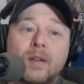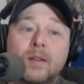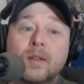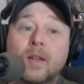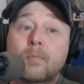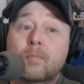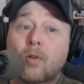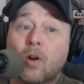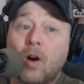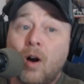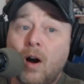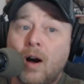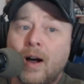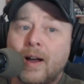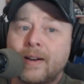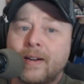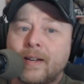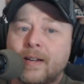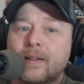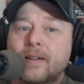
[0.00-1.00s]

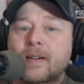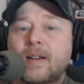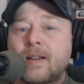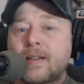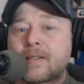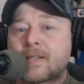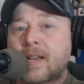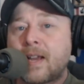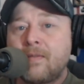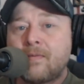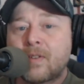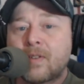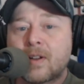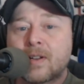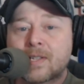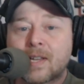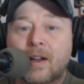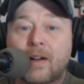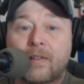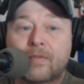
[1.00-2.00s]
LeBron is
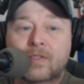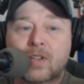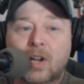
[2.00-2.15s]
envious of